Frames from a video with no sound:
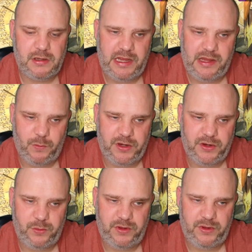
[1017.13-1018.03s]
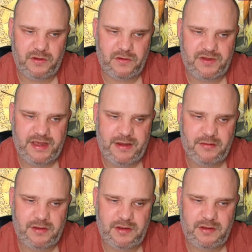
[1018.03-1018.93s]
and the one who isn't locked out
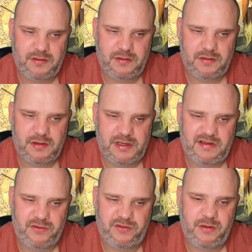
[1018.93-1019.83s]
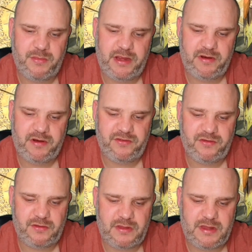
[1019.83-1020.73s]
as a low turn meter and isn't
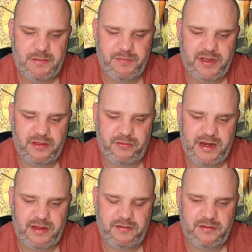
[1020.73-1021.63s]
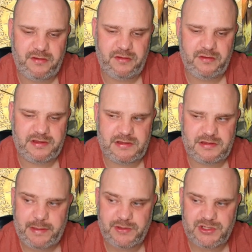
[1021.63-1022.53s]
that big a threat
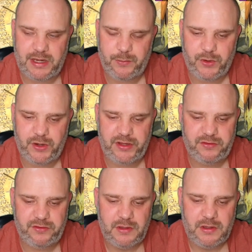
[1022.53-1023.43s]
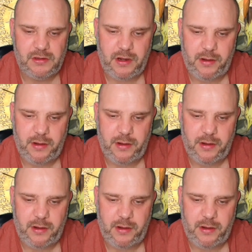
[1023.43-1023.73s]
damage dealing wise, I'm